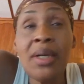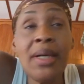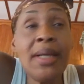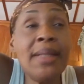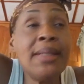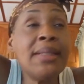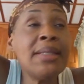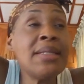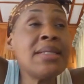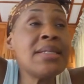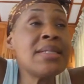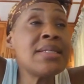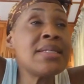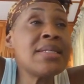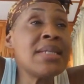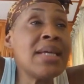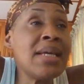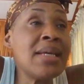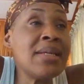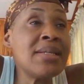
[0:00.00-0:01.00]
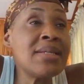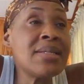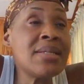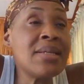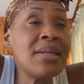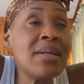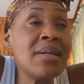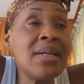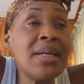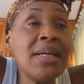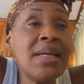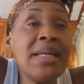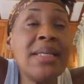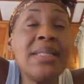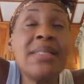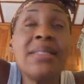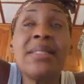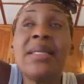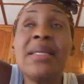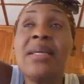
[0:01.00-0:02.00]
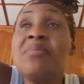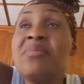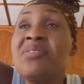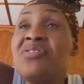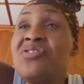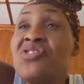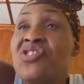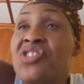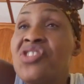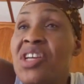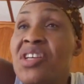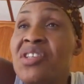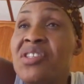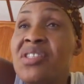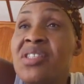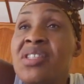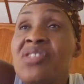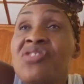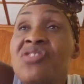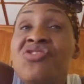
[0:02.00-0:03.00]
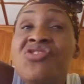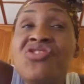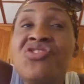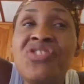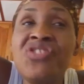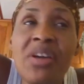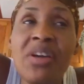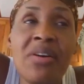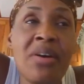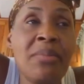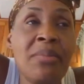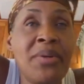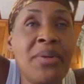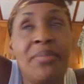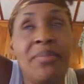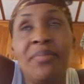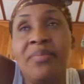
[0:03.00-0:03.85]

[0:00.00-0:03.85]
And Linda says his name is Tsolaye Jeremi.